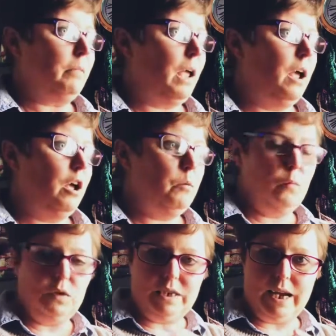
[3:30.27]

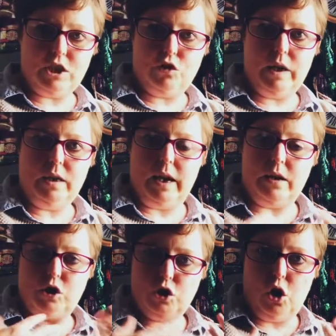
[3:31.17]
with texturing
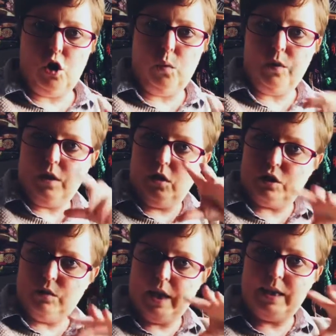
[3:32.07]
like a shawl, with
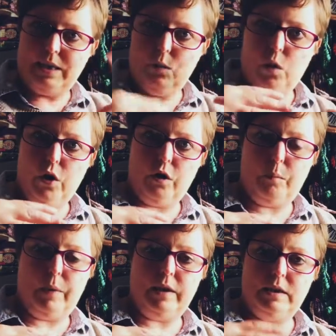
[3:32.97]
lots of lacy
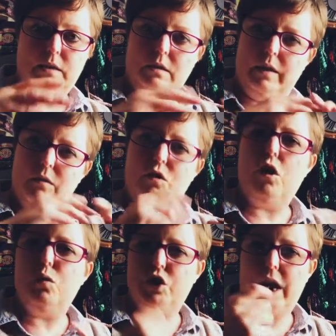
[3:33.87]
work bits, like
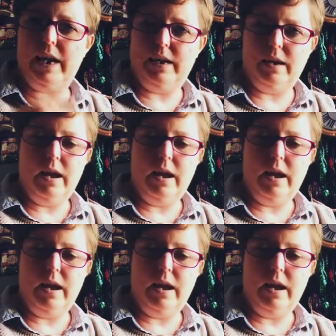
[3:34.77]
crocheting